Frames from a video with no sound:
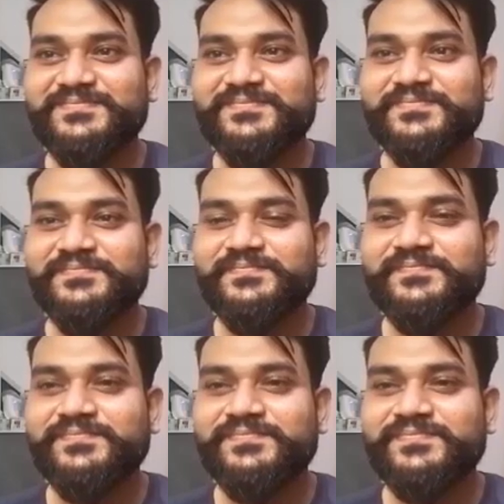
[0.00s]

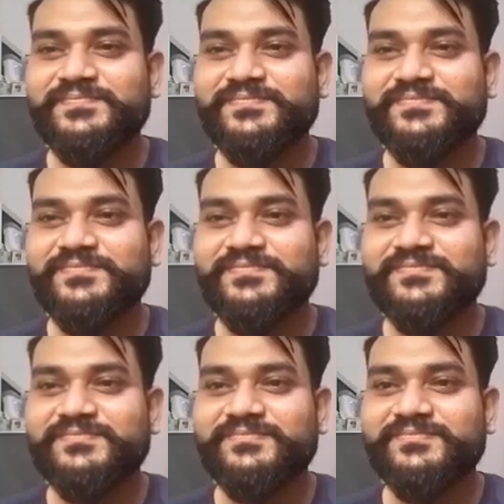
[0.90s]

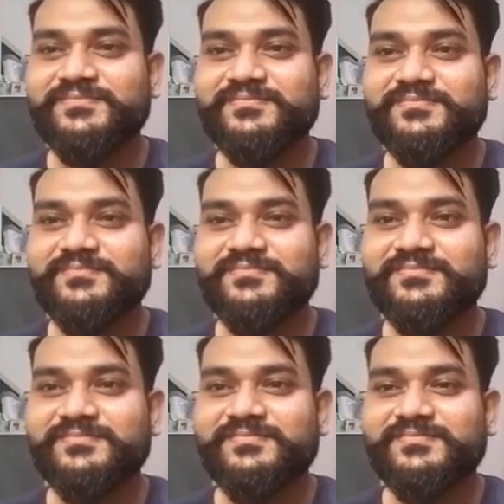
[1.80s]

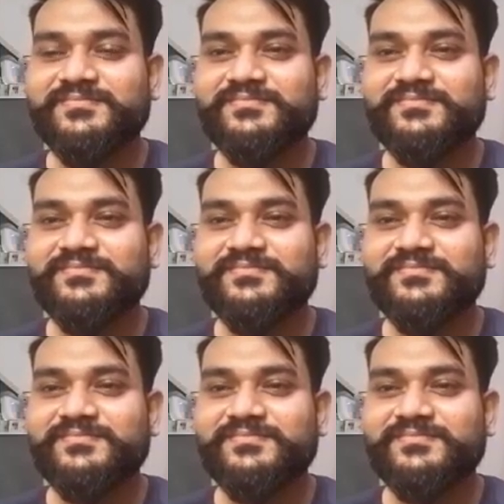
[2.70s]
(not speaking)